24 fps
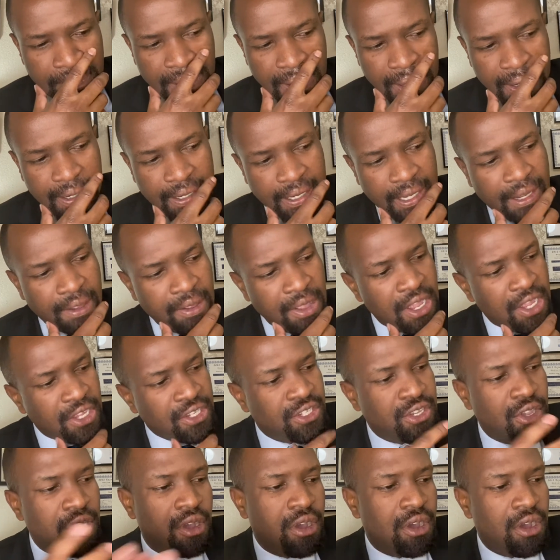Okay.
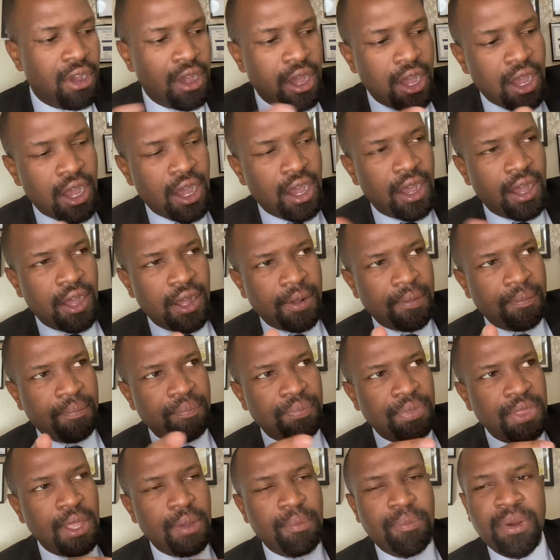So
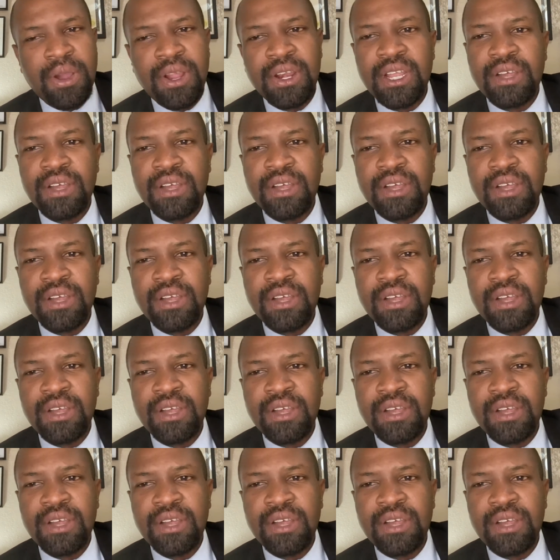part